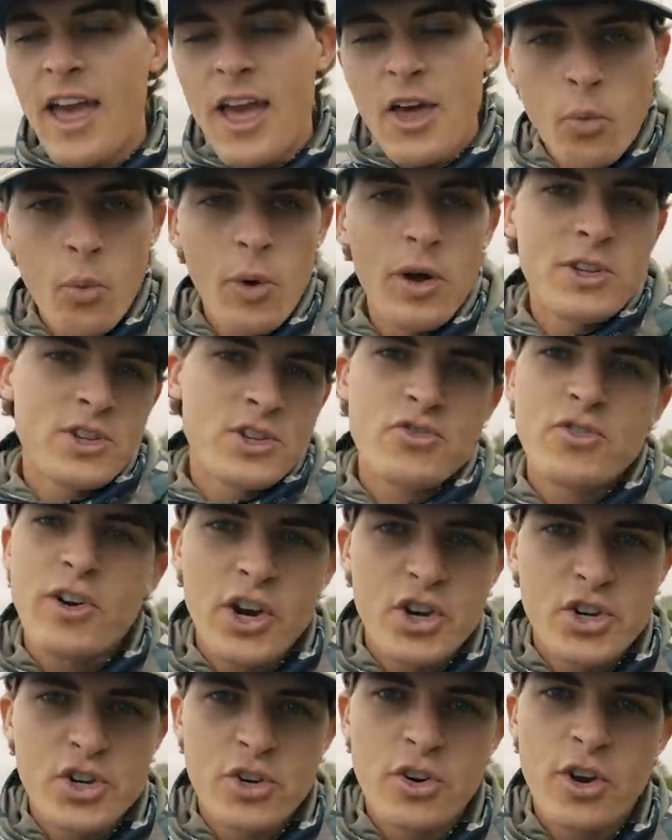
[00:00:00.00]
and what
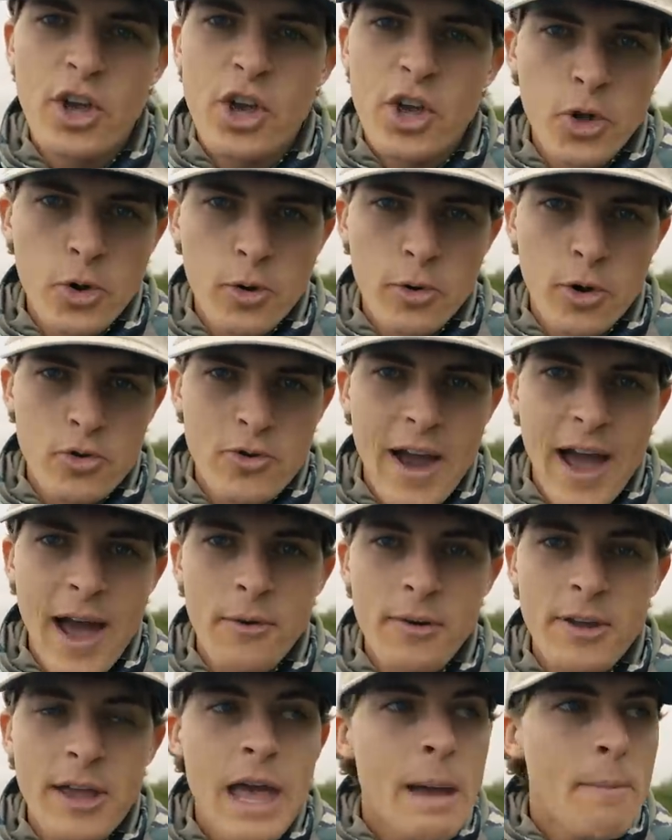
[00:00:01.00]
structure you're
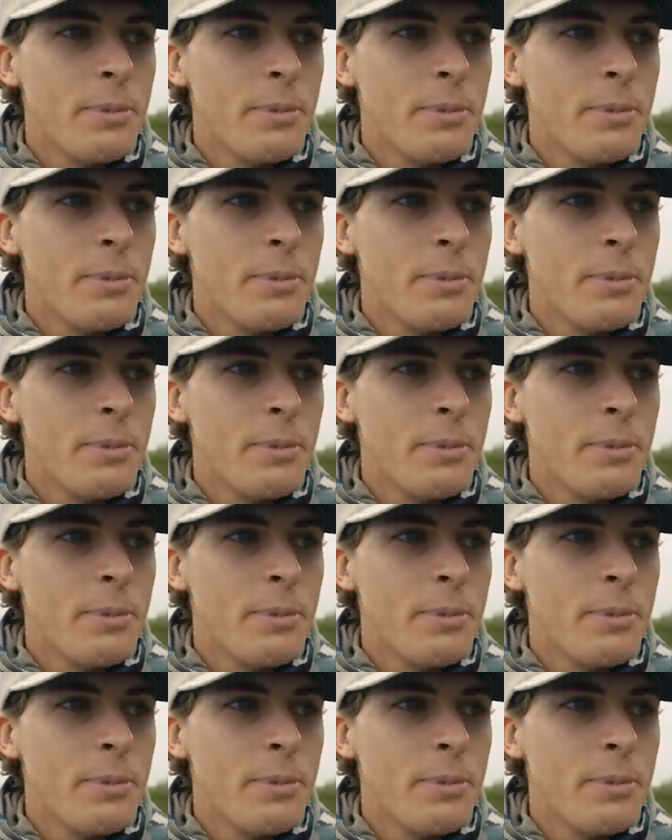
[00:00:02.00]
around.